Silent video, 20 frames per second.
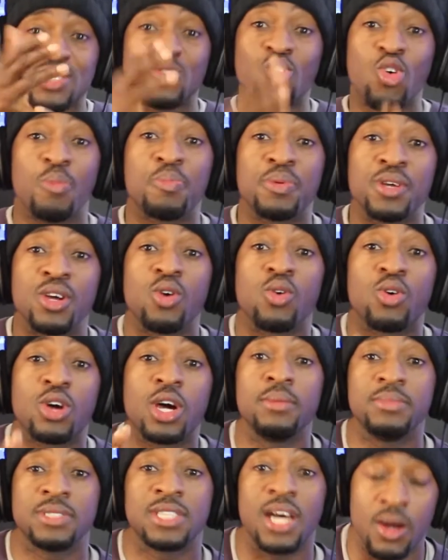Scorpio
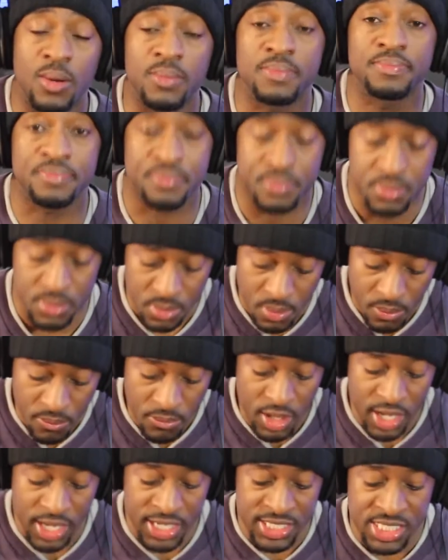comes out,
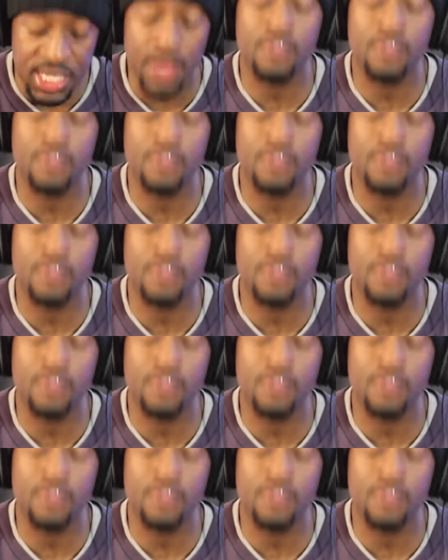it's